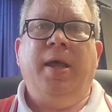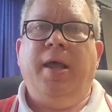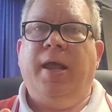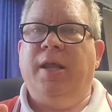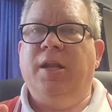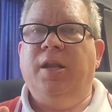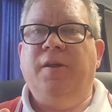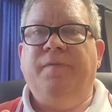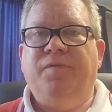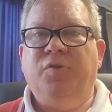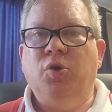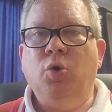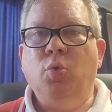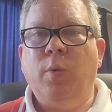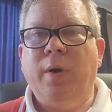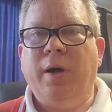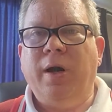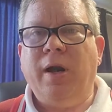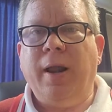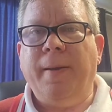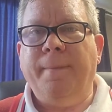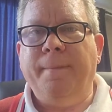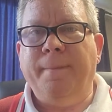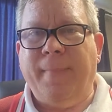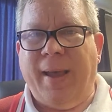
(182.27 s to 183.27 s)
And if you
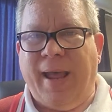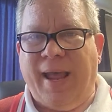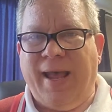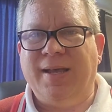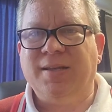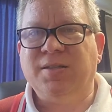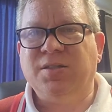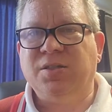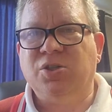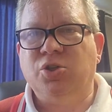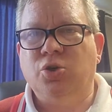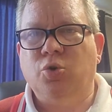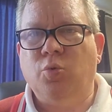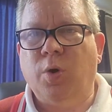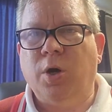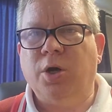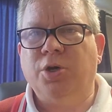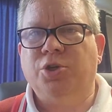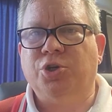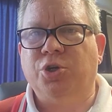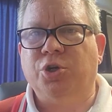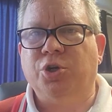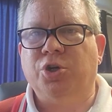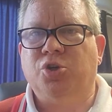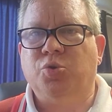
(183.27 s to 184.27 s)
wear a mask to our
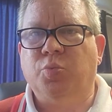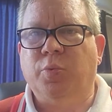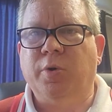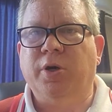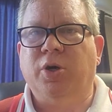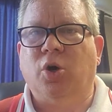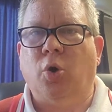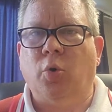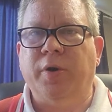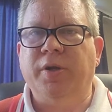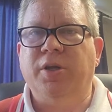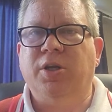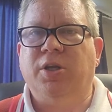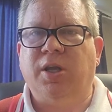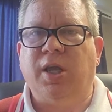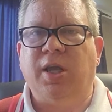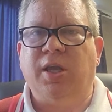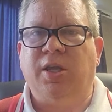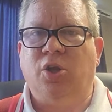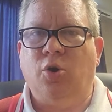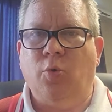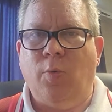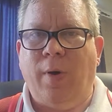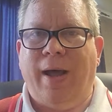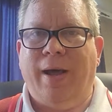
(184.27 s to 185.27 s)
church, we're going to
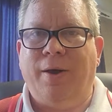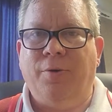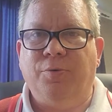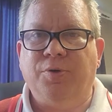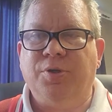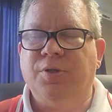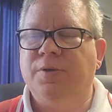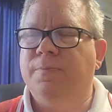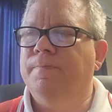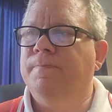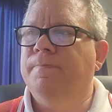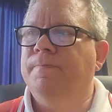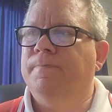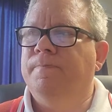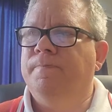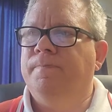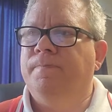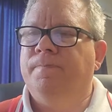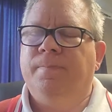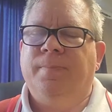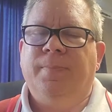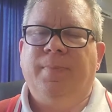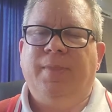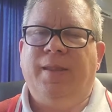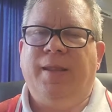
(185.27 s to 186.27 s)
kick you out.
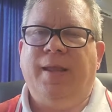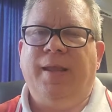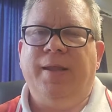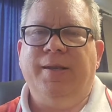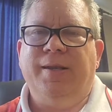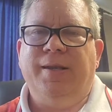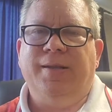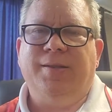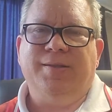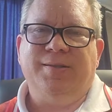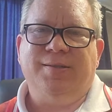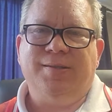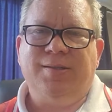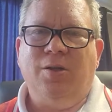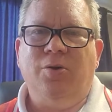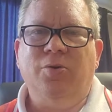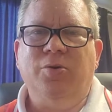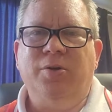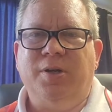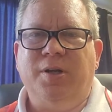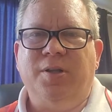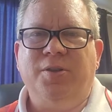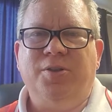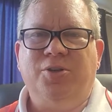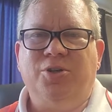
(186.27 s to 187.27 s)
And yet the
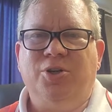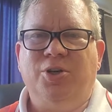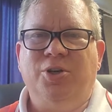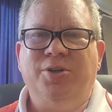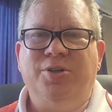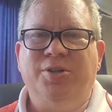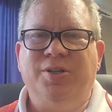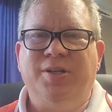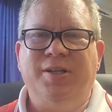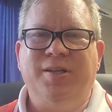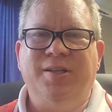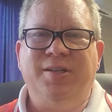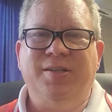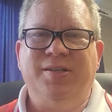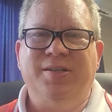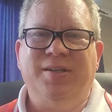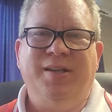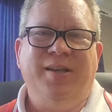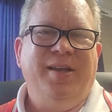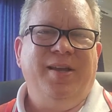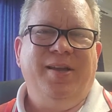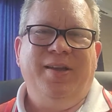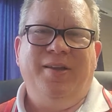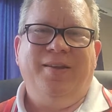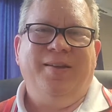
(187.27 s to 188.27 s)
slogan of the church is
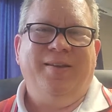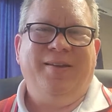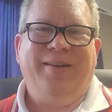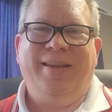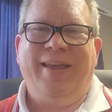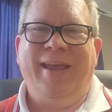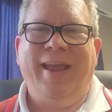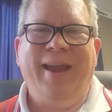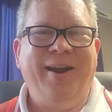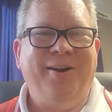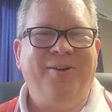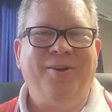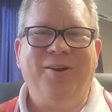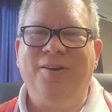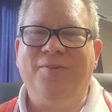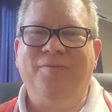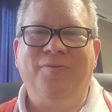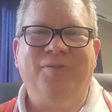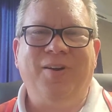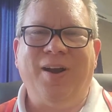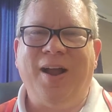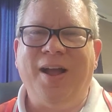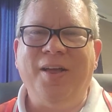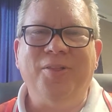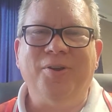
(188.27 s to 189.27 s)
caring
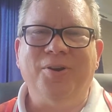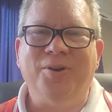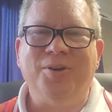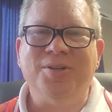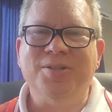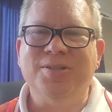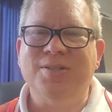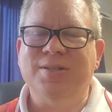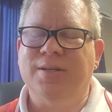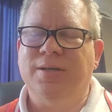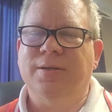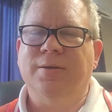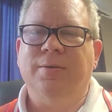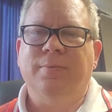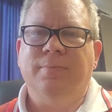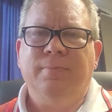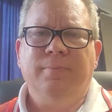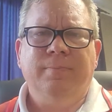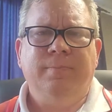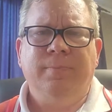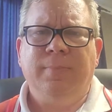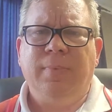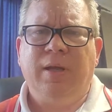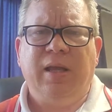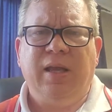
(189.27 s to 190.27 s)
for others.
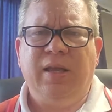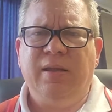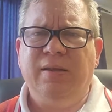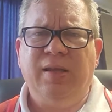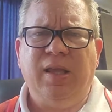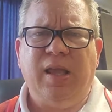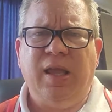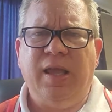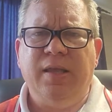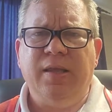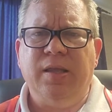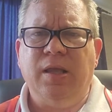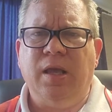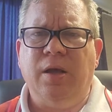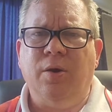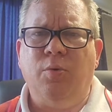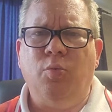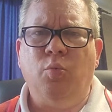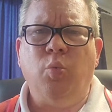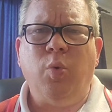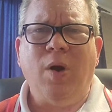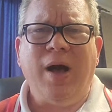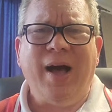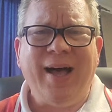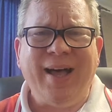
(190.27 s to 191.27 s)
Uh,
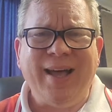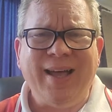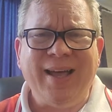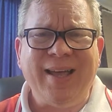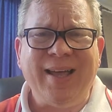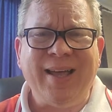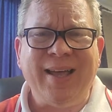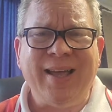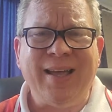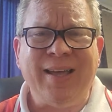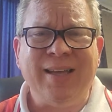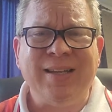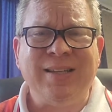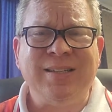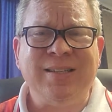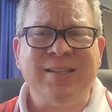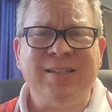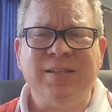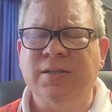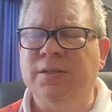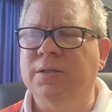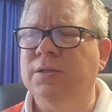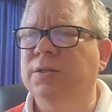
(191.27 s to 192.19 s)
what?